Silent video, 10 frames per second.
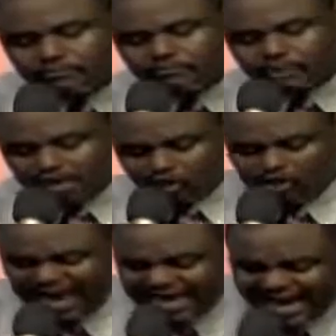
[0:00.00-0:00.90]
They
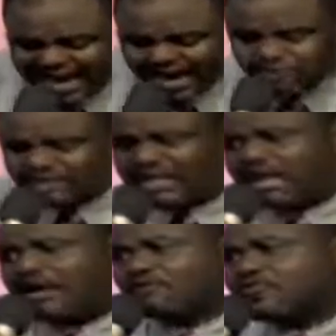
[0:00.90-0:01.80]
cried out with a
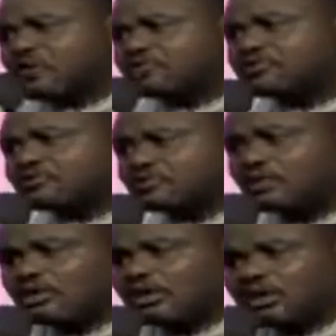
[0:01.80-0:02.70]
loud voice,
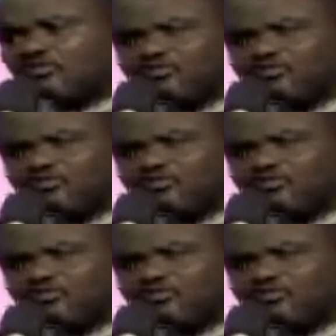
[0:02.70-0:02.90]
and